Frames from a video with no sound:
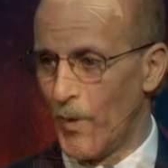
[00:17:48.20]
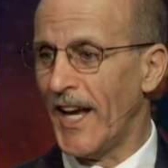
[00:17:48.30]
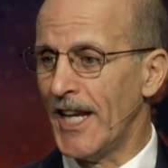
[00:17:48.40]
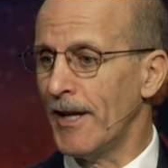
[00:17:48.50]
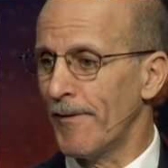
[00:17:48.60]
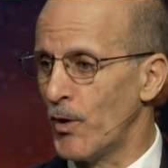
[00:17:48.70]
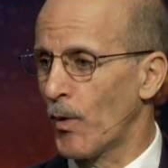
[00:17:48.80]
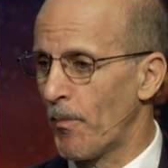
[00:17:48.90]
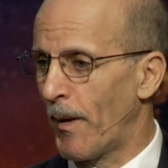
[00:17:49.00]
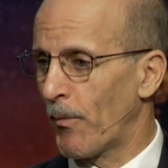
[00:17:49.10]
any of you
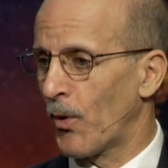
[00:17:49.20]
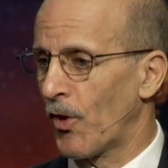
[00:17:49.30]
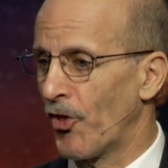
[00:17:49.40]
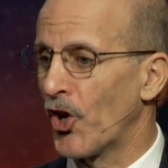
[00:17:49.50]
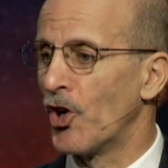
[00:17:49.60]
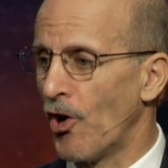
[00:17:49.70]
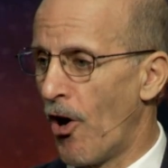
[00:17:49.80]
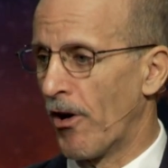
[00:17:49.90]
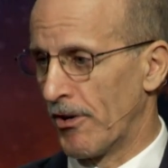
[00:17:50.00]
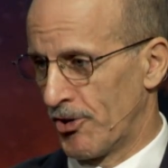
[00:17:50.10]
remember the
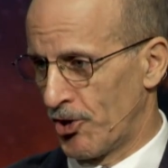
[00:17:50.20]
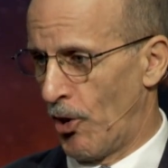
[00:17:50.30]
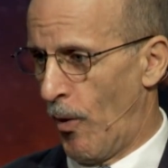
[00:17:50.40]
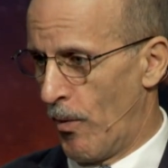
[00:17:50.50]
Gong Show?